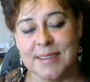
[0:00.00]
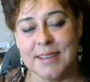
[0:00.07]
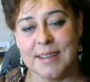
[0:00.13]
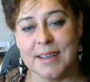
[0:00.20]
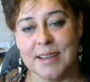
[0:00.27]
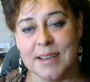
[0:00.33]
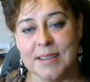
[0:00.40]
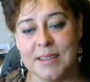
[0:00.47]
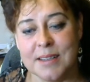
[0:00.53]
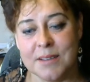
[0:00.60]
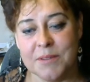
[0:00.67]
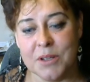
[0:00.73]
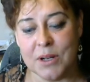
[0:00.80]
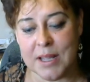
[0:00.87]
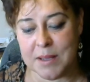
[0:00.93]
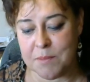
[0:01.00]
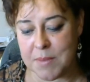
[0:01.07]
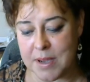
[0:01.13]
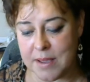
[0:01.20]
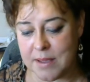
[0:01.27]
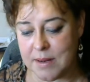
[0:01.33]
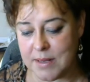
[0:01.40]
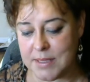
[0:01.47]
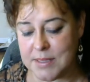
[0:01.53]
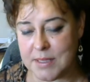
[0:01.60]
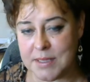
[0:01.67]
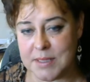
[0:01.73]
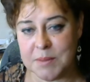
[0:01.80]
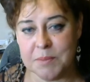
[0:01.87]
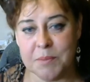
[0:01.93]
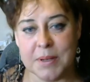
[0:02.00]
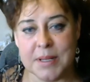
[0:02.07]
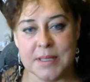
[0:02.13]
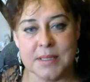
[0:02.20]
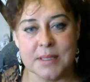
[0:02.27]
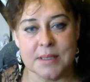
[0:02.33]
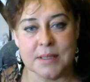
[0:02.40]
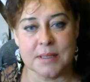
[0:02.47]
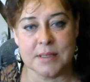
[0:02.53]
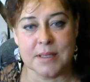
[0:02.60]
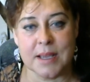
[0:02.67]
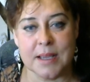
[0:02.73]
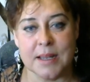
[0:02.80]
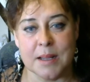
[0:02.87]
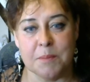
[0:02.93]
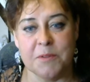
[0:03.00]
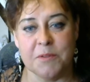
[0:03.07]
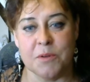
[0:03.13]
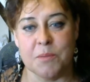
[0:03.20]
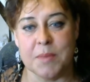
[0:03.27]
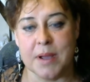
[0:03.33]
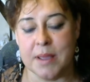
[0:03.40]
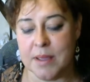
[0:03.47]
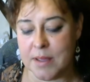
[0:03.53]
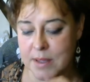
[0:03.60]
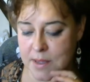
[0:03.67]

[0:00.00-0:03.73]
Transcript: And if you like my lessons, please sign up for my